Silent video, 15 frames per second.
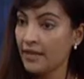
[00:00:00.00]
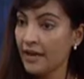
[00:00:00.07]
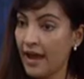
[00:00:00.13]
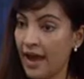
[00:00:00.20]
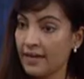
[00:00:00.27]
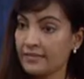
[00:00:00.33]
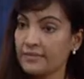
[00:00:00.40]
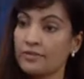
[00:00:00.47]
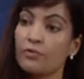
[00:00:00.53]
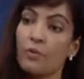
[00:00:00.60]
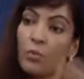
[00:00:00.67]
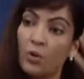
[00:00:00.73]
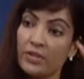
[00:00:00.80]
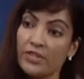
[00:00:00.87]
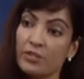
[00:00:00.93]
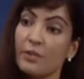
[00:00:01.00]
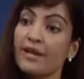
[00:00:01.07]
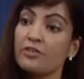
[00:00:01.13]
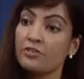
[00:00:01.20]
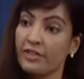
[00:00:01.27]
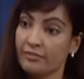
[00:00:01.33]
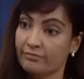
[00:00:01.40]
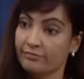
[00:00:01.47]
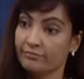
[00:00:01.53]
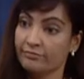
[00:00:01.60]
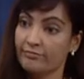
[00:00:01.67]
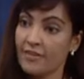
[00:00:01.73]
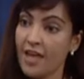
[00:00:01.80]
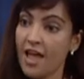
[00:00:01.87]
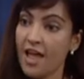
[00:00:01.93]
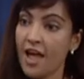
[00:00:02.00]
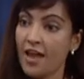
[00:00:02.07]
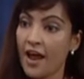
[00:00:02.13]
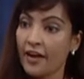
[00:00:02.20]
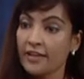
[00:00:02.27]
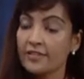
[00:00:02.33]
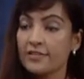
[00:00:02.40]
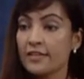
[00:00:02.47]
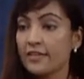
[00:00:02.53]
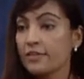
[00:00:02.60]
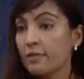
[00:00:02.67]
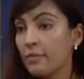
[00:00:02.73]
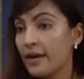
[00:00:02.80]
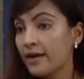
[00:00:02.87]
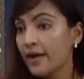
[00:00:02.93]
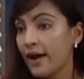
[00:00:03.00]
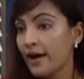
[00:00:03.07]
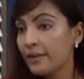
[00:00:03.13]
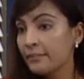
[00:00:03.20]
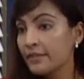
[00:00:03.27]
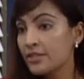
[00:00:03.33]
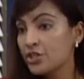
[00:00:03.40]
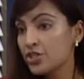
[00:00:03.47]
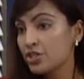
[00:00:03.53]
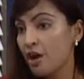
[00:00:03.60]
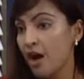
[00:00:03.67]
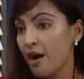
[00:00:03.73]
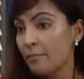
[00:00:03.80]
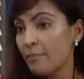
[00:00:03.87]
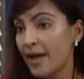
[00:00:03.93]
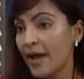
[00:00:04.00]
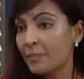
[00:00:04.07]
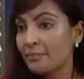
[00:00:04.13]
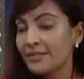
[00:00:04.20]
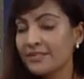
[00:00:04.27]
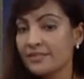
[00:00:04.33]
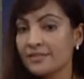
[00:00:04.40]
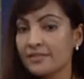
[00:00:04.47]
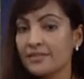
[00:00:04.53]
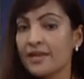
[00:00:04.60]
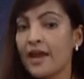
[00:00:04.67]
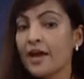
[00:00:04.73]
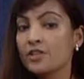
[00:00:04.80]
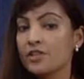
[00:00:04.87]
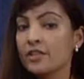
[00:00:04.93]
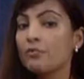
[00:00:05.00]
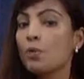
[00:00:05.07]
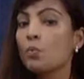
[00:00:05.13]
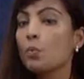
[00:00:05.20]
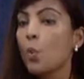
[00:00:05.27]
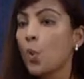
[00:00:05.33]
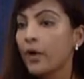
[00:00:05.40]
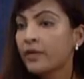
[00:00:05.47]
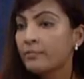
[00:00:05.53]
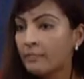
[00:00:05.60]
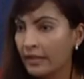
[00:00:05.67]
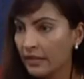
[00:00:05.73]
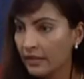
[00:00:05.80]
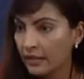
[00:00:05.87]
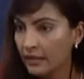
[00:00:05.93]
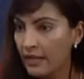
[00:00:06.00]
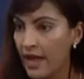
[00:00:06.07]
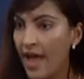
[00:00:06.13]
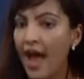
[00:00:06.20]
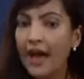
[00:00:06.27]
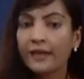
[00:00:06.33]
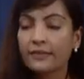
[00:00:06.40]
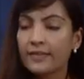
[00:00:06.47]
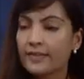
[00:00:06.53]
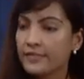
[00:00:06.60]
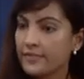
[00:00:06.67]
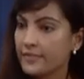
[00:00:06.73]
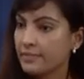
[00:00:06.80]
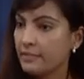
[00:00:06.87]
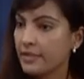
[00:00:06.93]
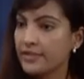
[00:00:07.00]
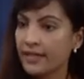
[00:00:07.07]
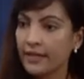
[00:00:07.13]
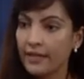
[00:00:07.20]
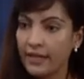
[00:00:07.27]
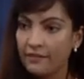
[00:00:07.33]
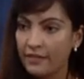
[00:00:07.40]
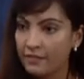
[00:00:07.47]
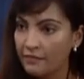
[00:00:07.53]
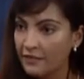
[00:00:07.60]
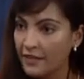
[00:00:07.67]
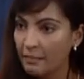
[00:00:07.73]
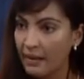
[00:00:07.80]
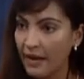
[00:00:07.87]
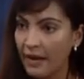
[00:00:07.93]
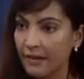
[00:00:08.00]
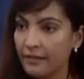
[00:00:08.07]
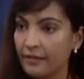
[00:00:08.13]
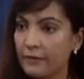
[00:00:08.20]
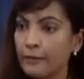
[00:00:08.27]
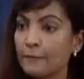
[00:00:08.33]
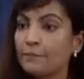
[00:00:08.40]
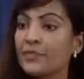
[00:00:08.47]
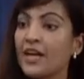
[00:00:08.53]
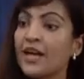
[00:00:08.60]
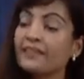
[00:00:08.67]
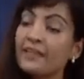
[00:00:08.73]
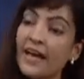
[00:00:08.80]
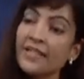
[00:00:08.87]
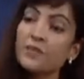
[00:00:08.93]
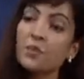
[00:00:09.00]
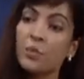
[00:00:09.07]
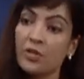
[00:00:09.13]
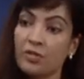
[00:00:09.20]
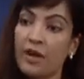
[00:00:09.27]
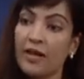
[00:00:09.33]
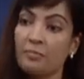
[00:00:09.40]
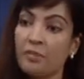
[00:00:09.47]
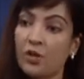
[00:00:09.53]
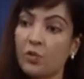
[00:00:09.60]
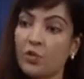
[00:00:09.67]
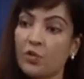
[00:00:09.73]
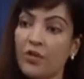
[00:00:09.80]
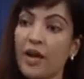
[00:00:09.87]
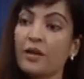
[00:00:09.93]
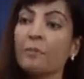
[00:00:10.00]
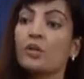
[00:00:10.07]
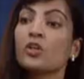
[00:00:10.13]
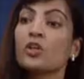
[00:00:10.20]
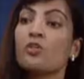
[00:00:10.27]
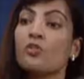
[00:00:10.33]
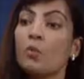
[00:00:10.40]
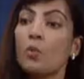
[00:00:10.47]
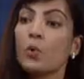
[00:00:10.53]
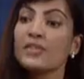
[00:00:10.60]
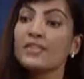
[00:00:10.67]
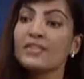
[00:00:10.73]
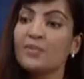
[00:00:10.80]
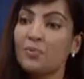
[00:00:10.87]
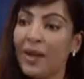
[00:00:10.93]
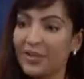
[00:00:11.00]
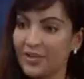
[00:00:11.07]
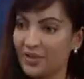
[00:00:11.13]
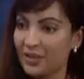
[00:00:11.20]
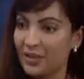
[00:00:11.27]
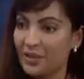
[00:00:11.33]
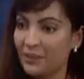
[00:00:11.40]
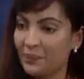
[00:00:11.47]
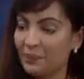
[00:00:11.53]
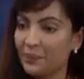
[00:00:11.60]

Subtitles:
and access a rewards directory. And I can say, you know what, I'm going to shop at businesses that actually reward me and listen to me because I can give them feedback. And that's what we're trying to build. We're trying to build a rewards directory